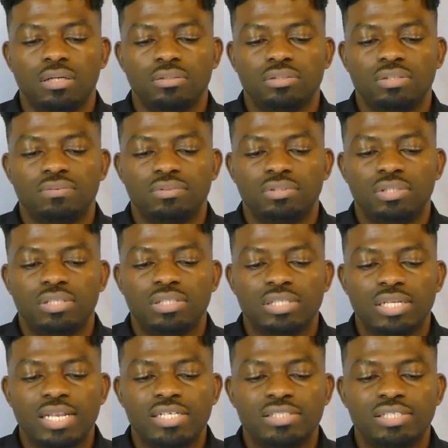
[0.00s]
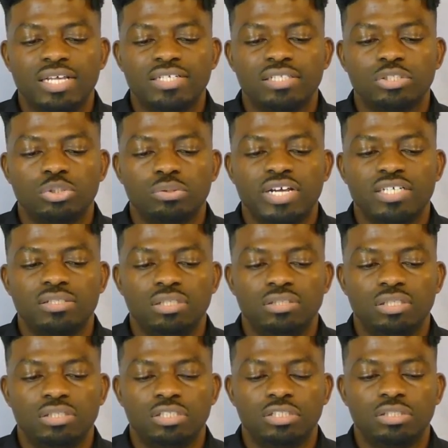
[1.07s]
the less light it strikes the
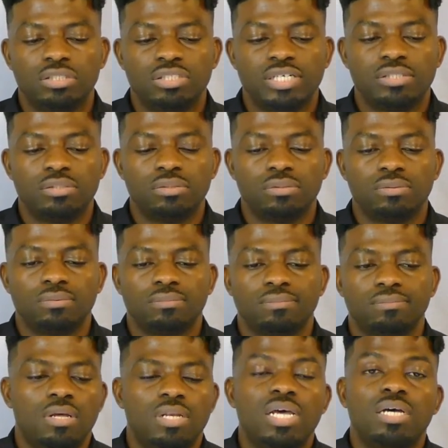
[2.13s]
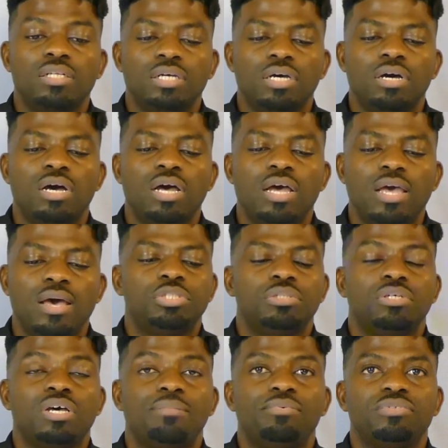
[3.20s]
digital sensor. Now, the
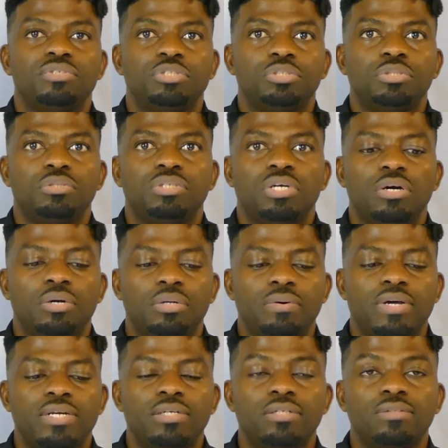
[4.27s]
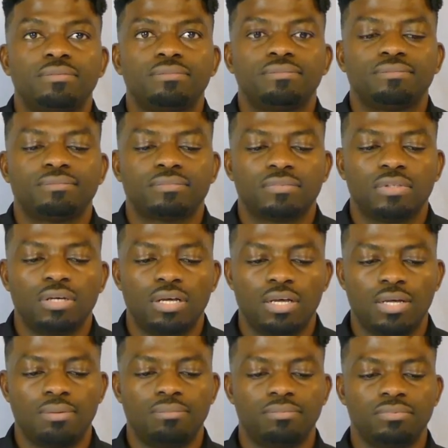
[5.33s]
aperture, on the other hand,
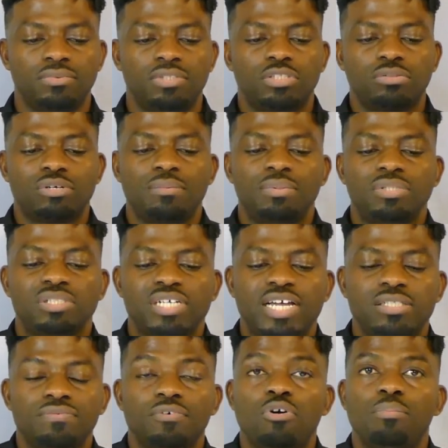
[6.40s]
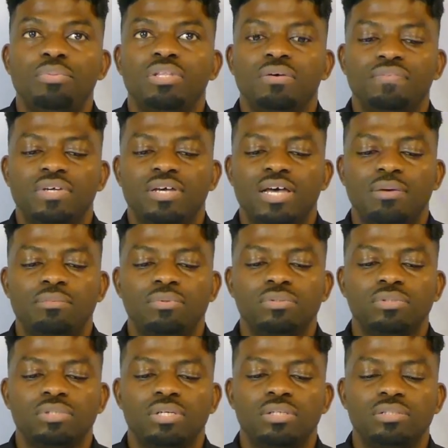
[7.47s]
describe the size of opening of the
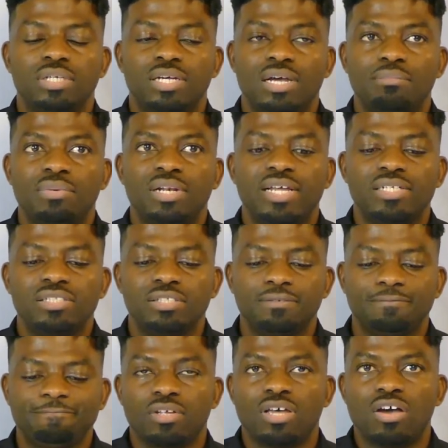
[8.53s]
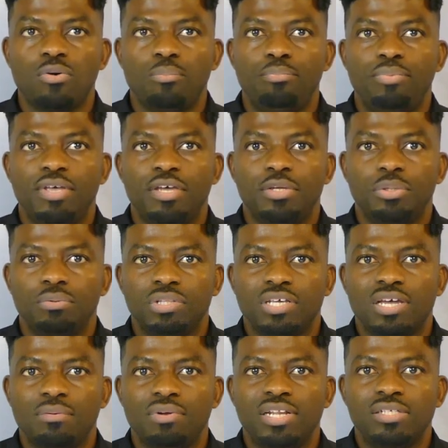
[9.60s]
camera lens, how big you want the
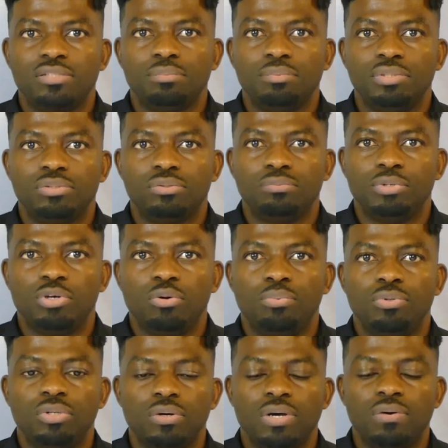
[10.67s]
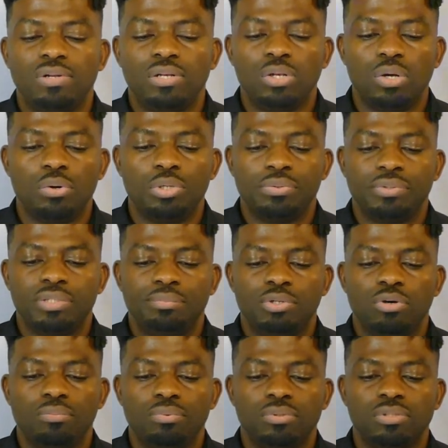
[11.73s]
camera lens to be open or how low you want to be
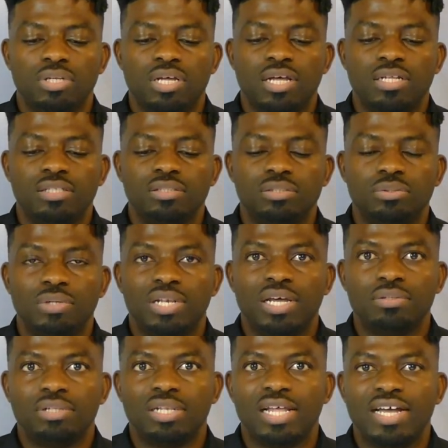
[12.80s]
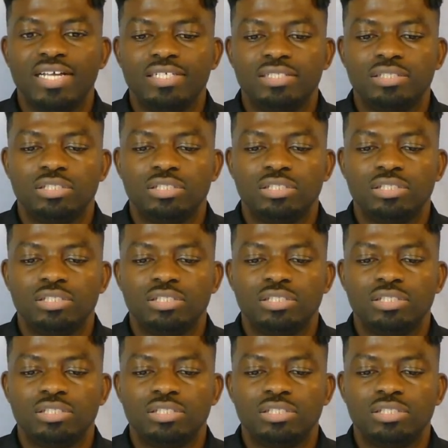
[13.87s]
open, and to allow the light